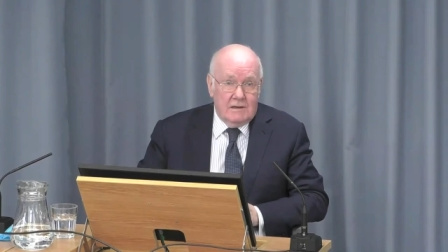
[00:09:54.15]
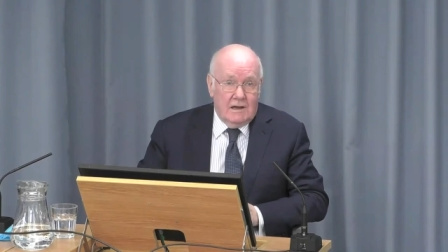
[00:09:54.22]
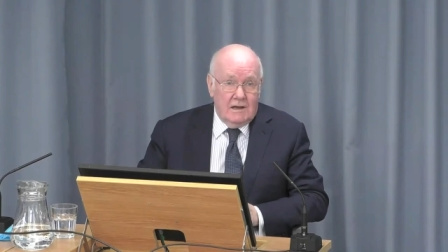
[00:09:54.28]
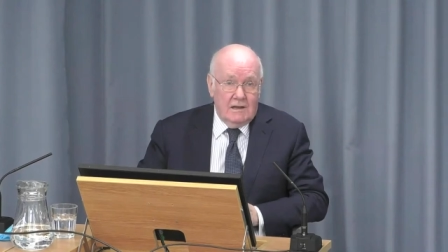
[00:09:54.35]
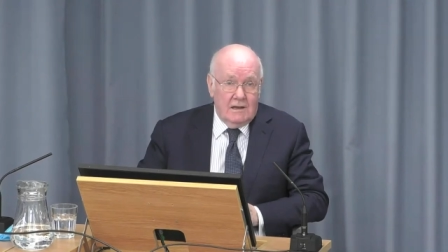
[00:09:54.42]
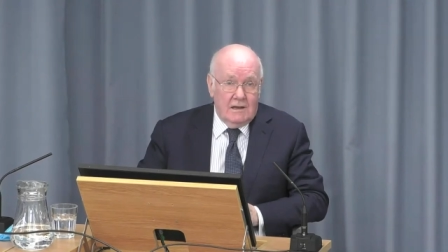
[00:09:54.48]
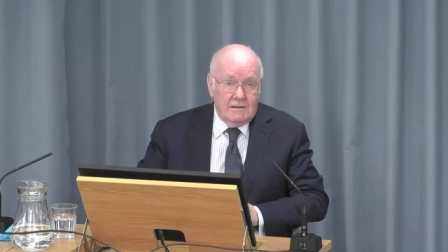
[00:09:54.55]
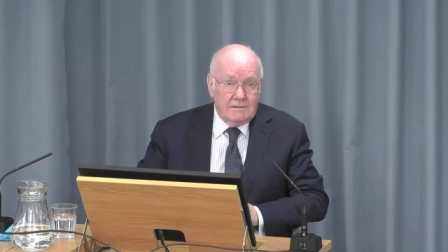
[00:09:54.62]

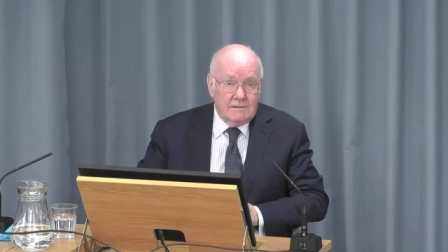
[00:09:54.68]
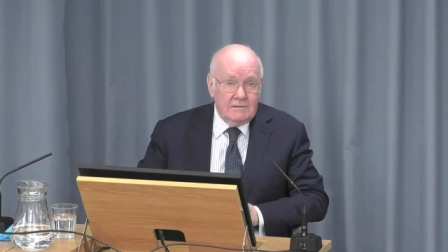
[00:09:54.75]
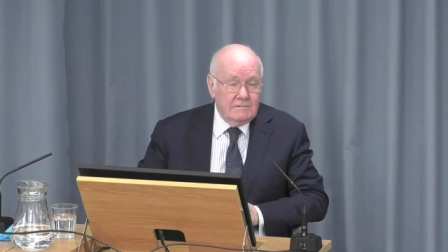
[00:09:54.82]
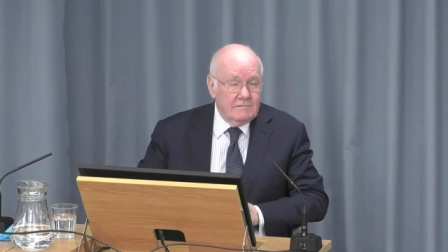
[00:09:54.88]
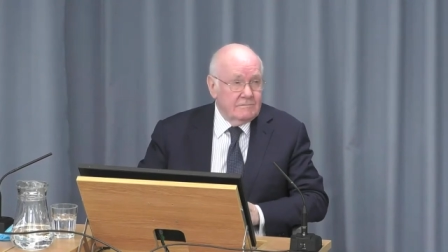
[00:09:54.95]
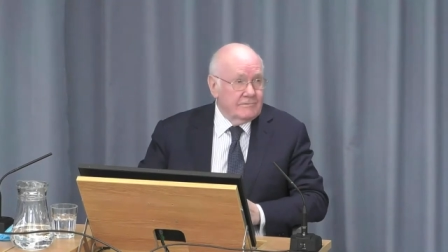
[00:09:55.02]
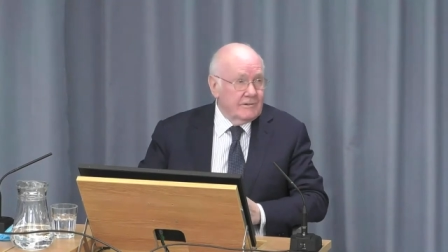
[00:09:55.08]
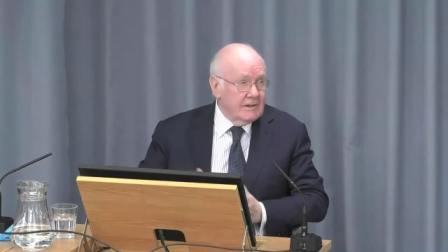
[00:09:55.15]
I, I
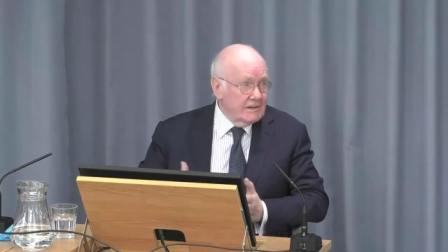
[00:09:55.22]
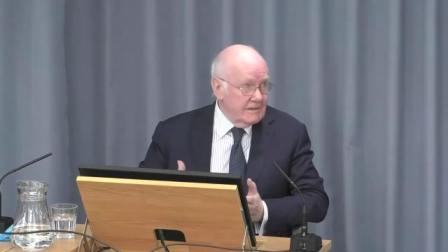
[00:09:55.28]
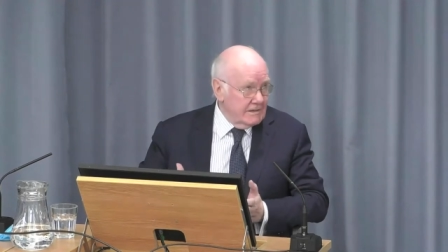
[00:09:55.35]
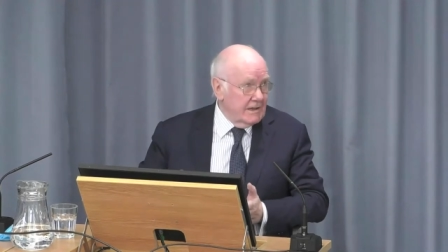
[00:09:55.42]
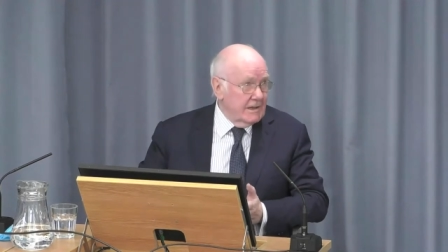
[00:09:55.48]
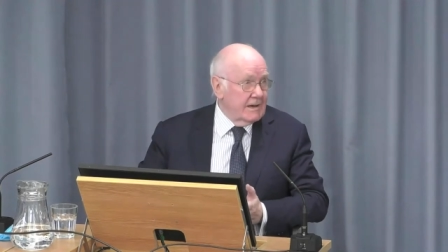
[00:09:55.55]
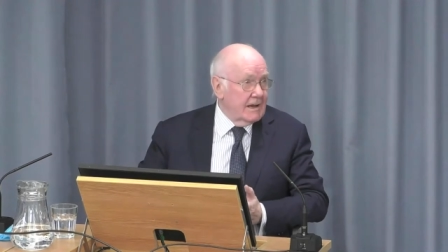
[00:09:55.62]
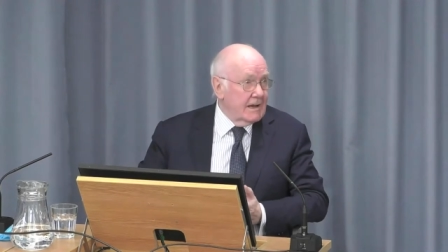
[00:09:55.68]
didn't
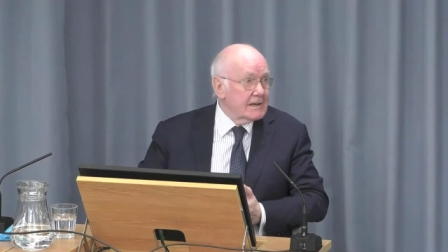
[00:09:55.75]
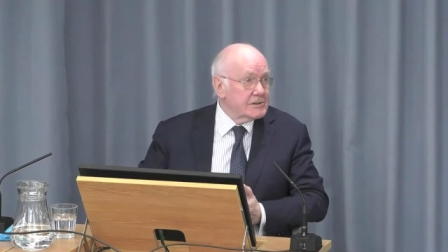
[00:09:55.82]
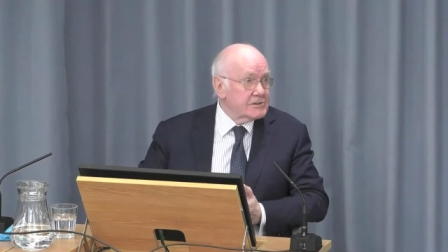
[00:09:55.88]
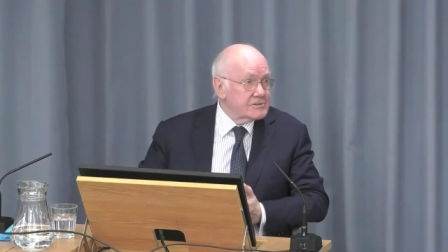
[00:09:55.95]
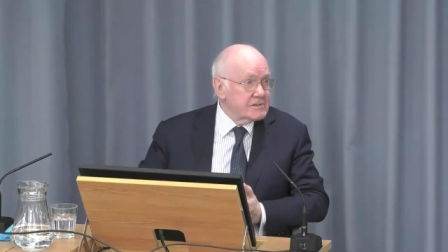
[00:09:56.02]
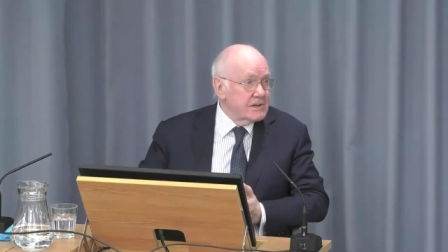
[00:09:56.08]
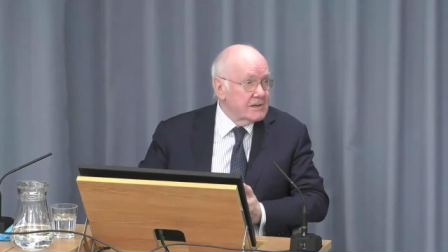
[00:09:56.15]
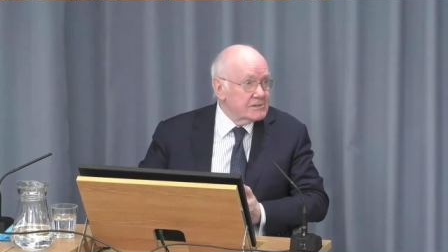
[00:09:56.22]
find any
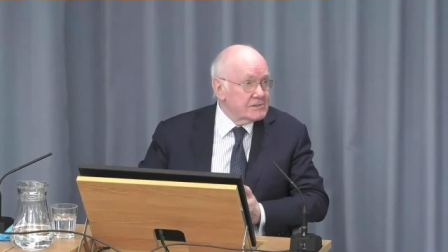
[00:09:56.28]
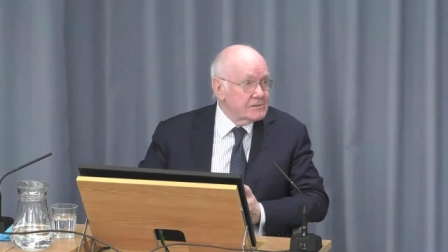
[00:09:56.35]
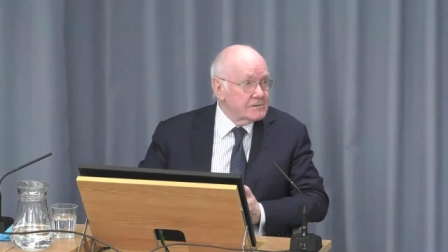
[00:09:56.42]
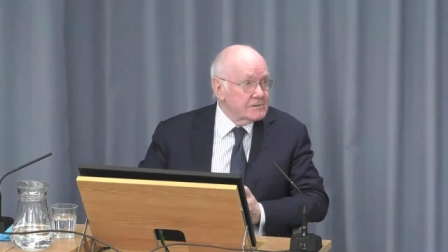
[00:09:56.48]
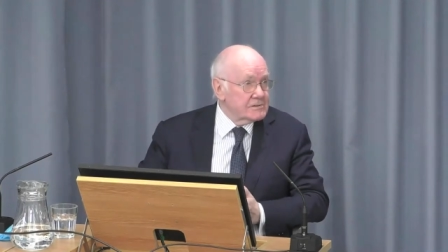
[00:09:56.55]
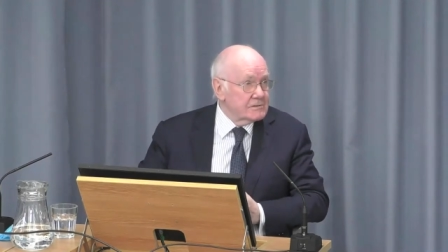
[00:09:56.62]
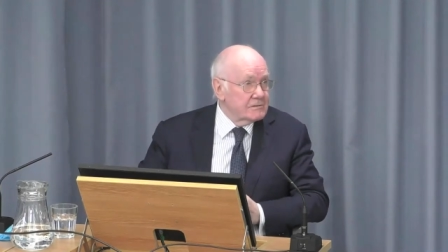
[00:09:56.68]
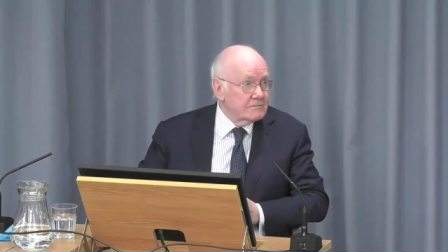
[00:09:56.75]

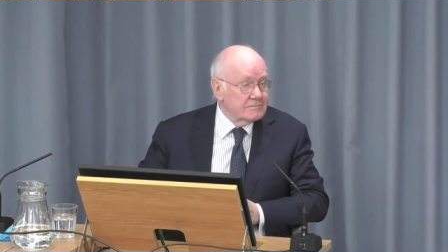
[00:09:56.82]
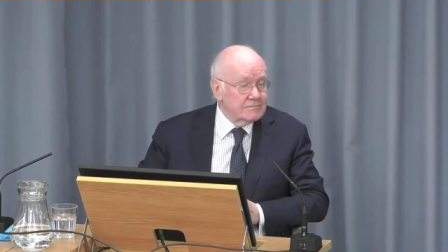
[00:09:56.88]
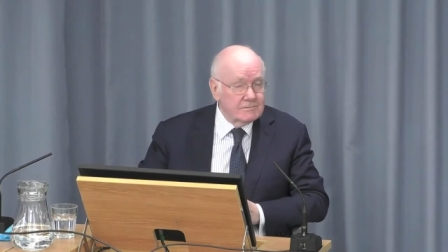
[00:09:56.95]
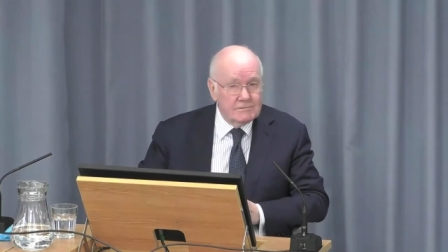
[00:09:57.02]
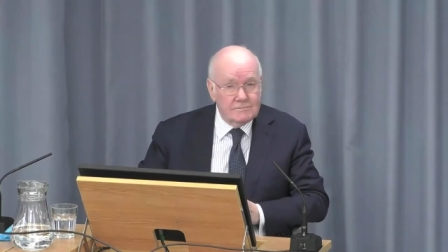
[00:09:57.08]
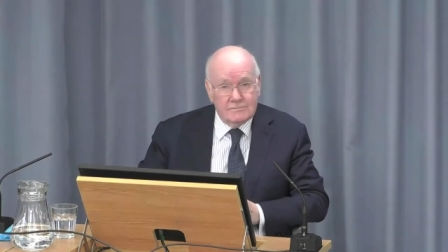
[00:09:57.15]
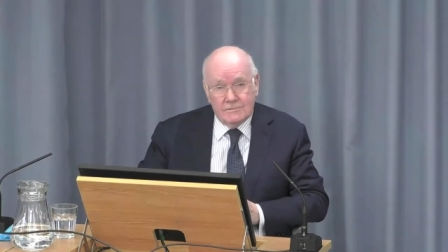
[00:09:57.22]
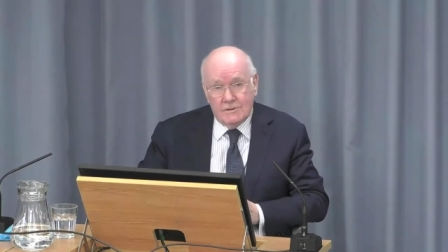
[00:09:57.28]
accusations of,
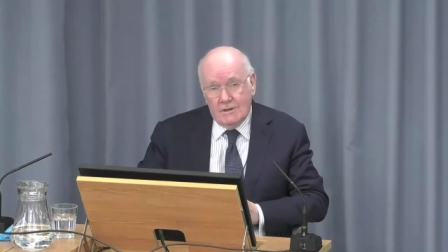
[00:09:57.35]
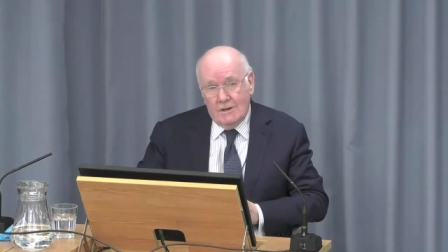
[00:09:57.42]
of,